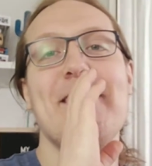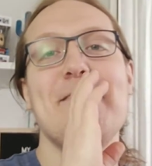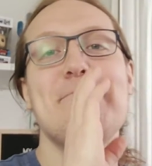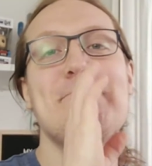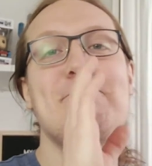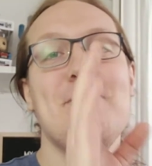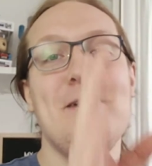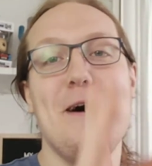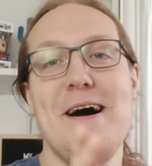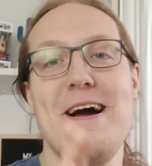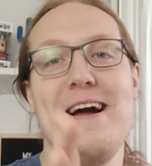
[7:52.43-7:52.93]

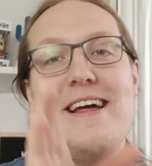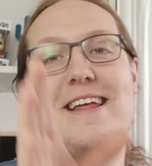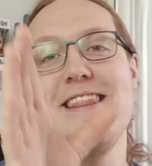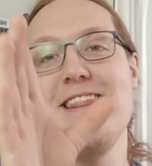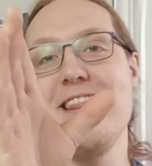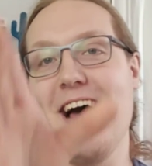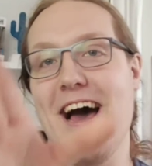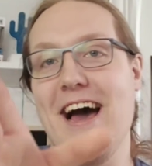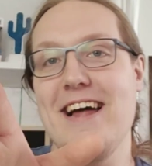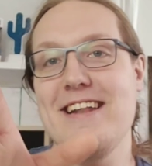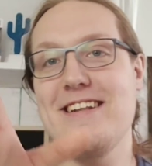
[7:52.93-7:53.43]
but
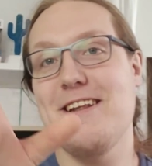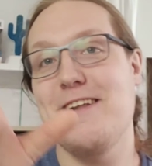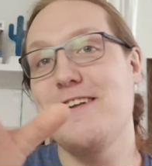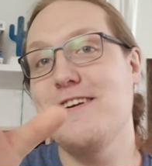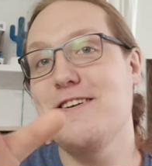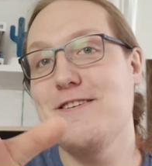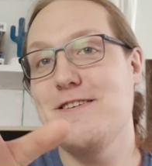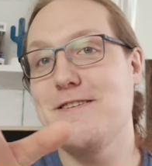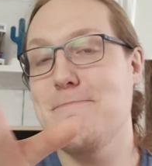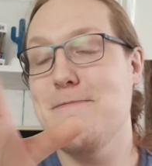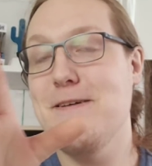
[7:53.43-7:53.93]
that's
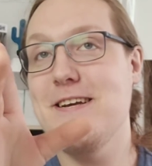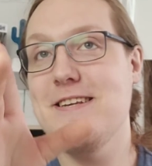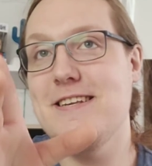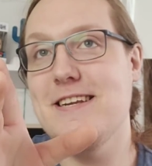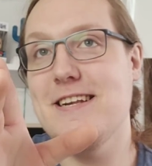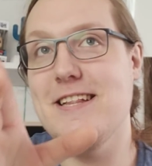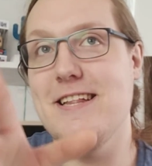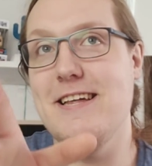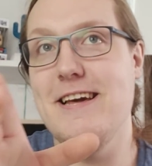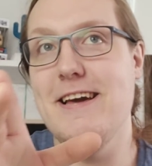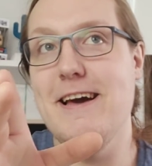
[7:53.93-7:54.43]
just
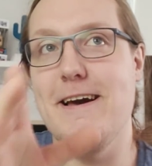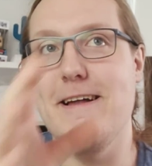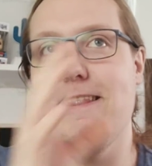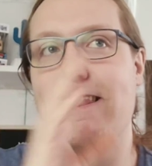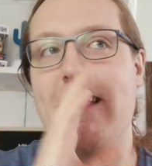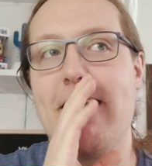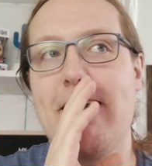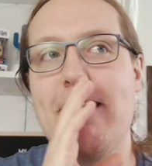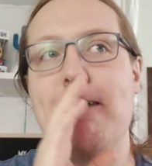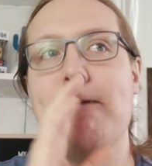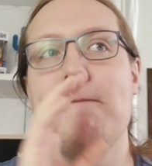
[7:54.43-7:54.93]
basically it.
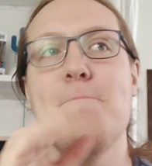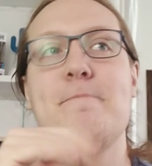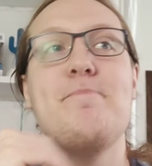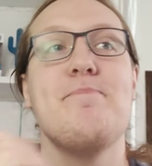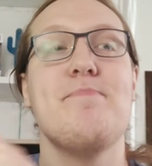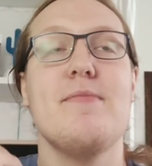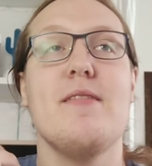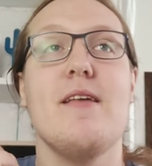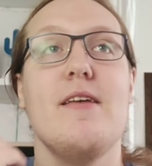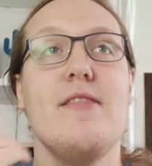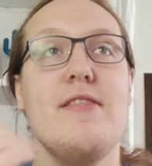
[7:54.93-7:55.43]
Like,
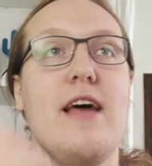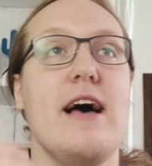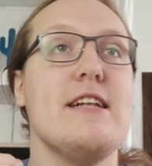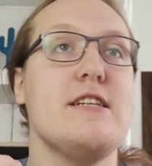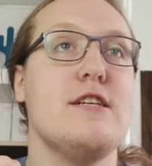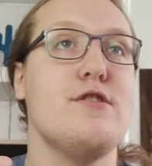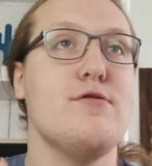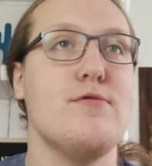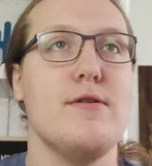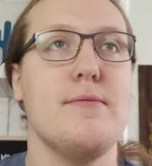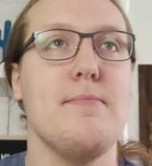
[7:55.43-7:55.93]

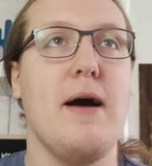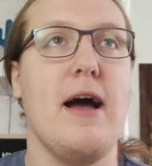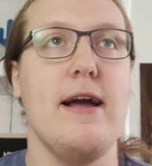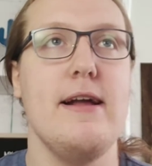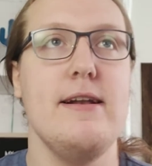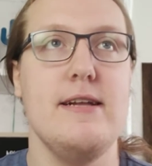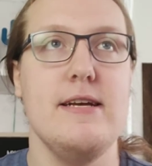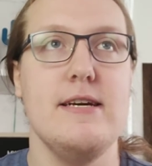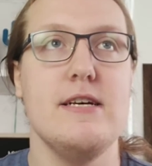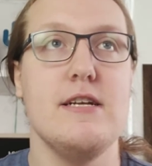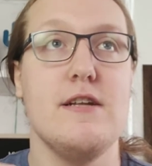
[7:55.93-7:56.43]
that's sort of my
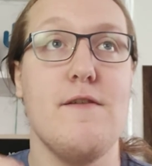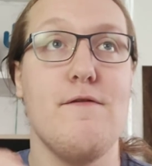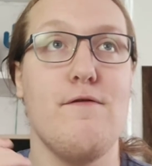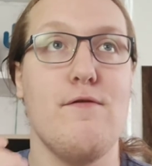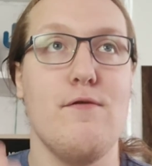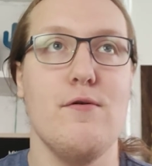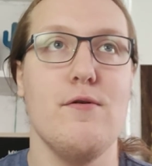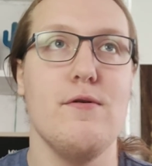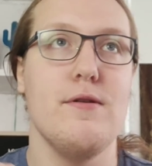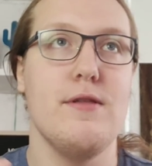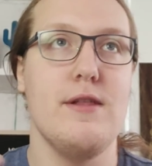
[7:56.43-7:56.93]
ideas
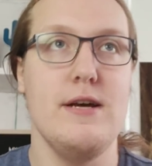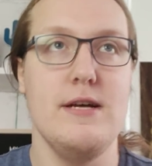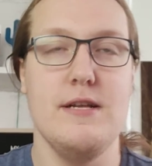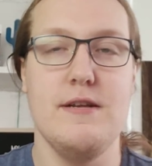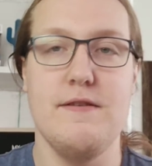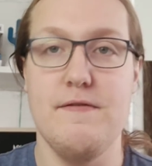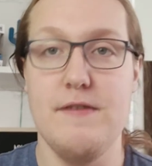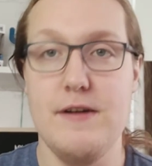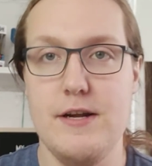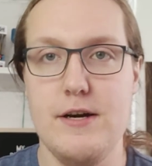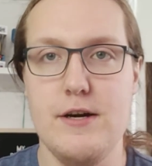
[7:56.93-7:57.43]
for
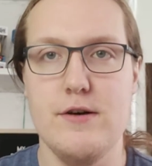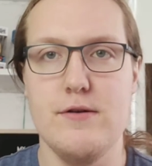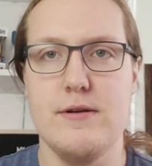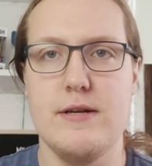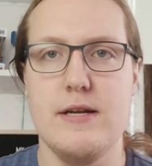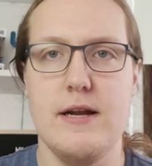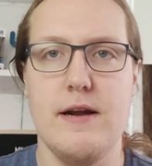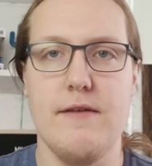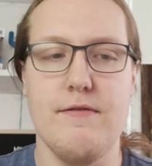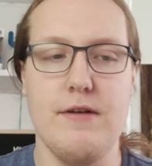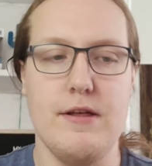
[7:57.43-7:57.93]
these videos
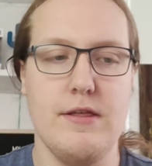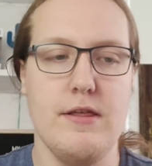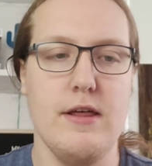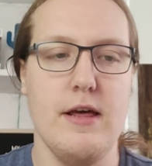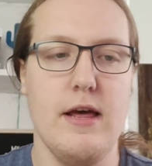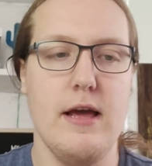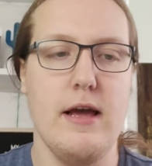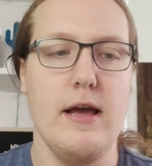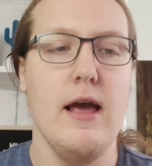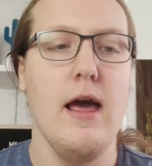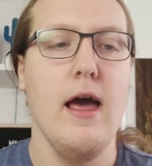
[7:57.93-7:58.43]
and
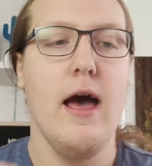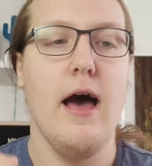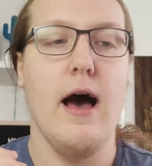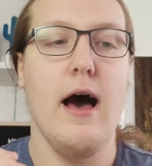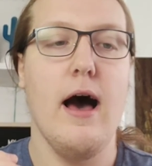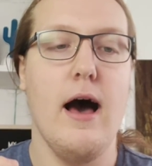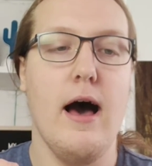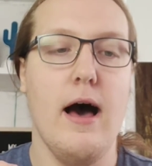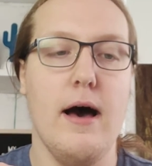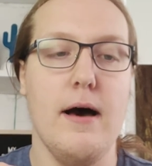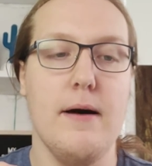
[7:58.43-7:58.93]
everything.
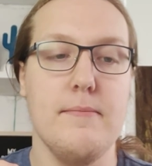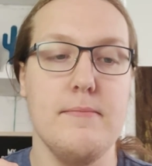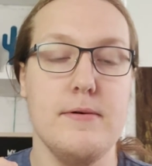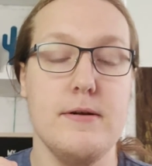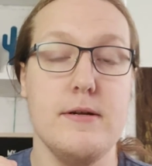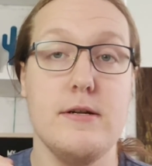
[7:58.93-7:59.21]
I